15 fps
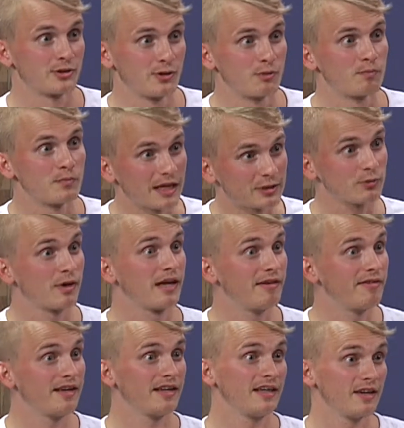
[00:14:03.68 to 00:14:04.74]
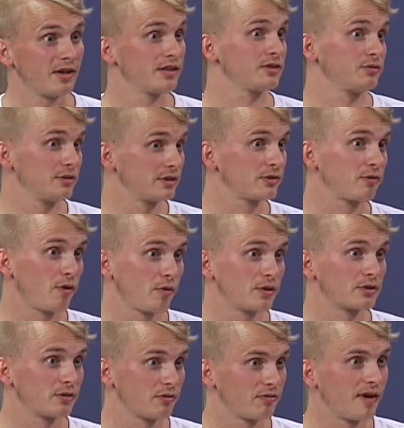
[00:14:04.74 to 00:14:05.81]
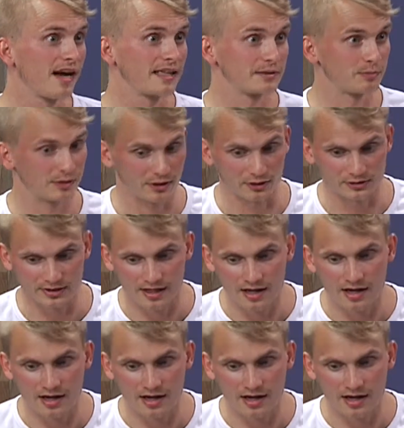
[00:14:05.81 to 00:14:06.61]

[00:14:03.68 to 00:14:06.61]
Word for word: a good. That's why event industry is growing so fast because